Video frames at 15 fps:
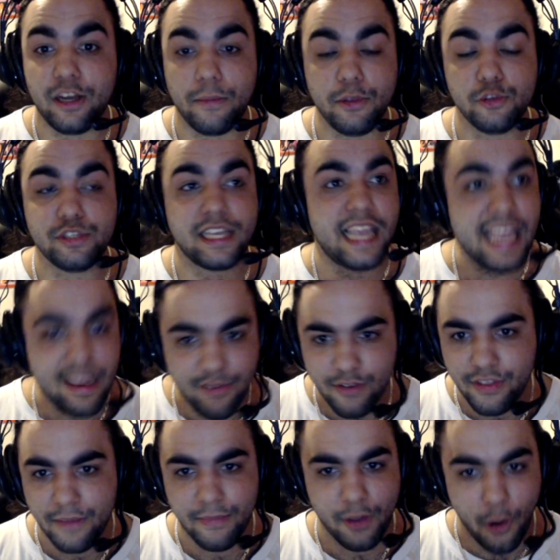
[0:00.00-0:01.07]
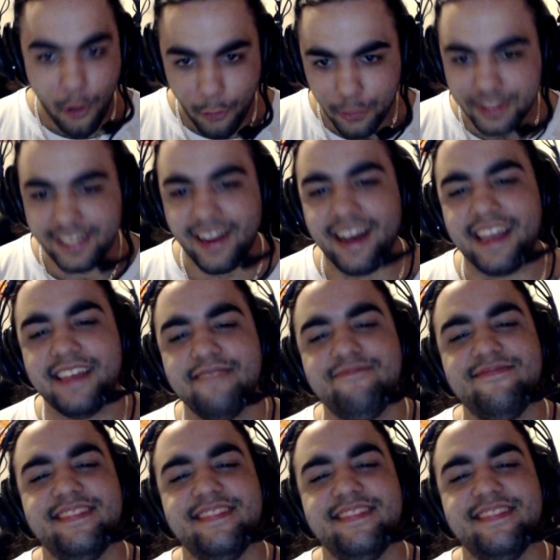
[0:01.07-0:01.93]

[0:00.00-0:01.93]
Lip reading: up using either of them the whole time.